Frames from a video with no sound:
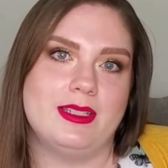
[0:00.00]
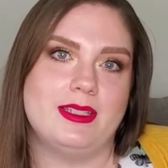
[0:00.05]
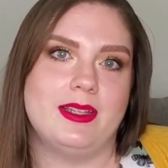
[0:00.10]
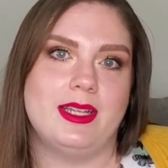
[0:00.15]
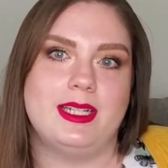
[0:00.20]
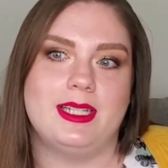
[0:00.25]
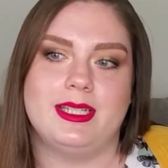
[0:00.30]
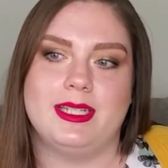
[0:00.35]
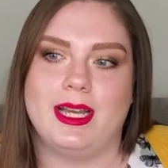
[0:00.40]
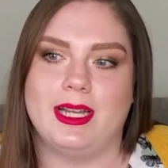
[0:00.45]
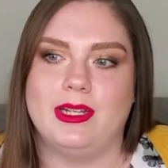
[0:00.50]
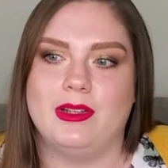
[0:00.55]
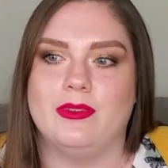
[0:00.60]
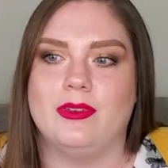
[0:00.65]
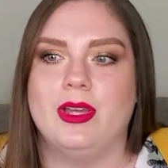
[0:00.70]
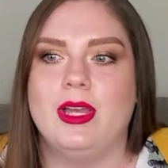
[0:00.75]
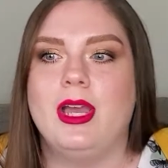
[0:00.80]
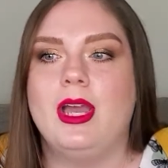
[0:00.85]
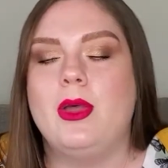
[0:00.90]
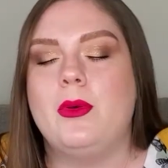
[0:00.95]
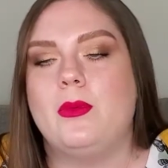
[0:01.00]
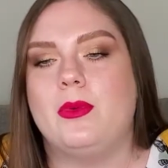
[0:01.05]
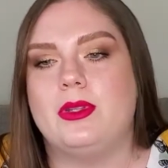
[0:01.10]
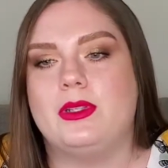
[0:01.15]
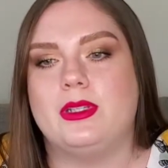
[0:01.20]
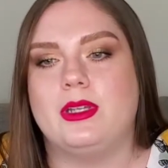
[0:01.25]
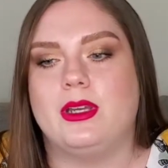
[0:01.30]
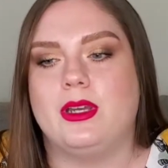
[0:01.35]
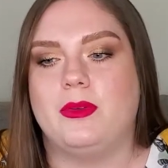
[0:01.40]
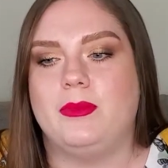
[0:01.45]
So I just kind of was
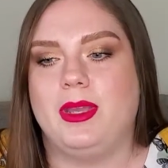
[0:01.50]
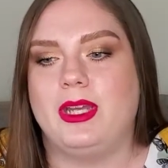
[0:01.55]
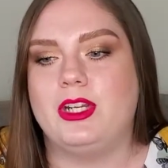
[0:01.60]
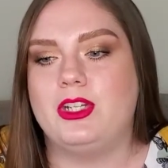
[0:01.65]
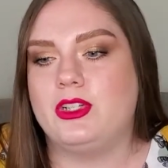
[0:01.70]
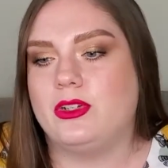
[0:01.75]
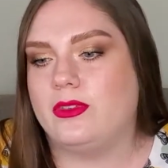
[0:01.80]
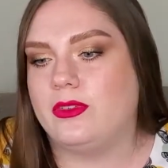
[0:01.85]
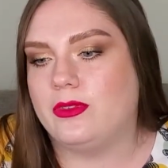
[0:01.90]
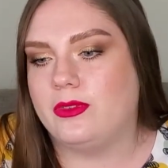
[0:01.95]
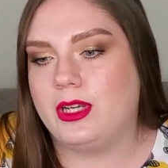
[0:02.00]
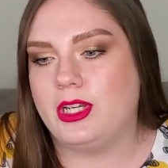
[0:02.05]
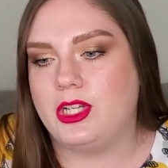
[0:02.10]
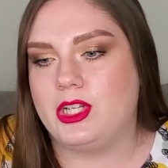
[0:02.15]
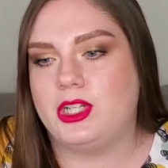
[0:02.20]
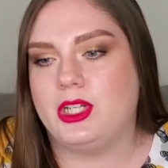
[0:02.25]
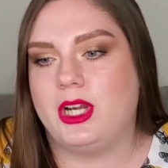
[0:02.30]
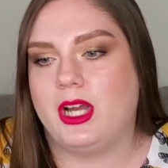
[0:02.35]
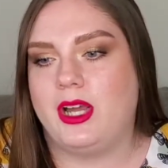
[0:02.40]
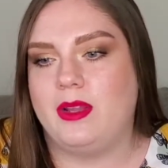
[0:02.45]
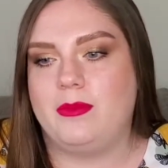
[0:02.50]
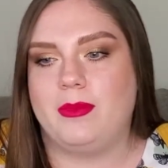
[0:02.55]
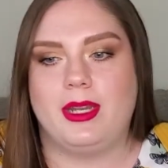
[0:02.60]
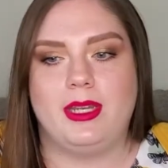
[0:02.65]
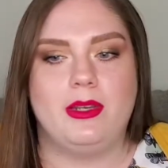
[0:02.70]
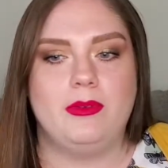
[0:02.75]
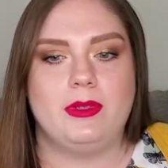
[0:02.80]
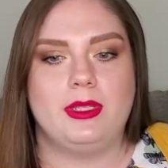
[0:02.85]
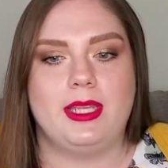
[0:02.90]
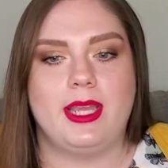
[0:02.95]
a manager of a restaurant, but I
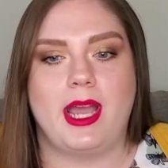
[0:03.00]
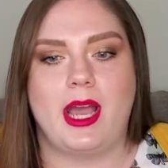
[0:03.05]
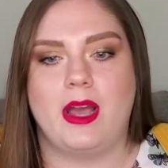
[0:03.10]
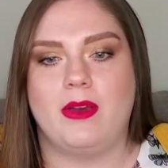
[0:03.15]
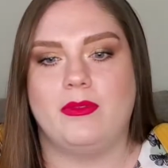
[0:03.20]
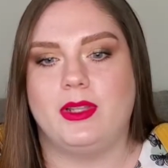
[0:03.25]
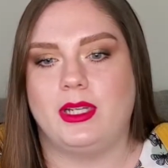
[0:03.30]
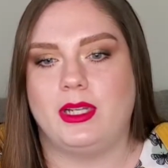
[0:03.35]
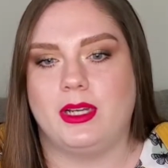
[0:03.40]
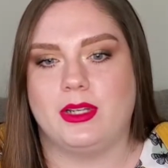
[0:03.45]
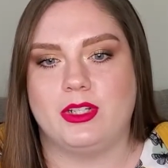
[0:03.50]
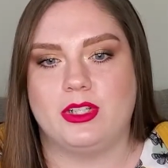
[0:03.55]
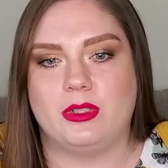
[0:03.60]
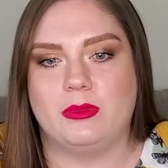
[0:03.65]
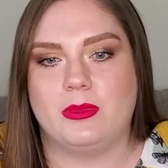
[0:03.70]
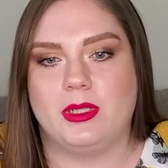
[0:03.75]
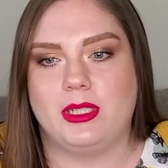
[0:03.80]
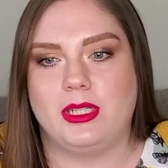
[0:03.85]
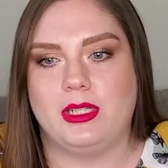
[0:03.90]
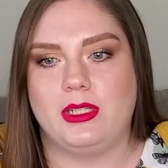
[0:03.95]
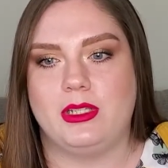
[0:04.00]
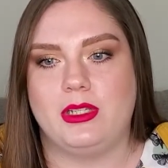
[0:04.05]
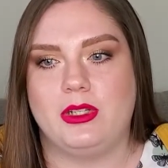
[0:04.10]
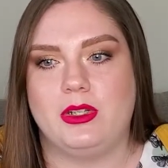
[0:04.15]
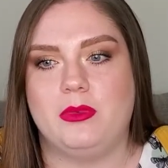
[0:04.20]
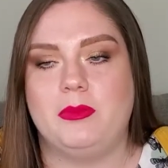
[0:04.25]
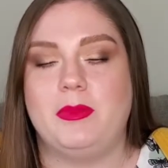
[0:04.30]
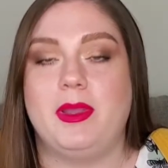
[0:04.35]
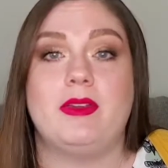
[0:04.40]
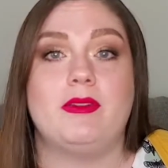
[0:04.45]
didn't really have that extra money to
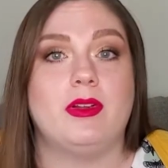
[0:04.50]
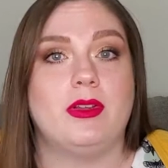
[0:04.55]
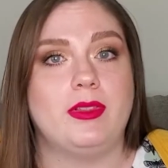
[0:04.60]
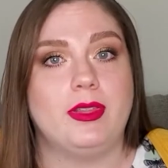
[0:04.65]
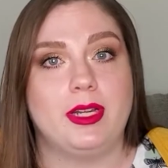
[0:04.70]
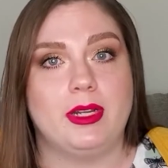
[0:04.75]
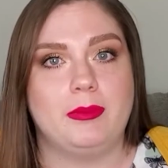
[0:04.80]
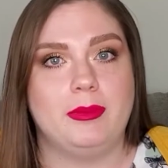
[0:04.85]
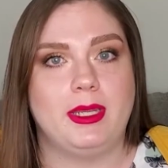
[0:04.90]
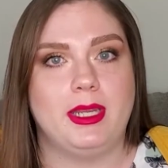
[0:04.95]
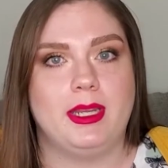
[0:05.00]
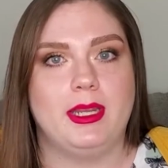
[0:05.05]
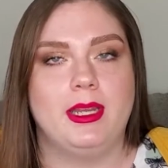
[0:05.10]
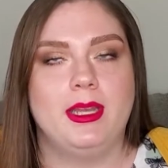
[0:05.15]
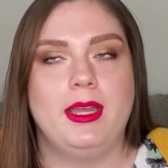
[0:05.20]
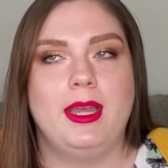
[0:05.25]
pay for therapy.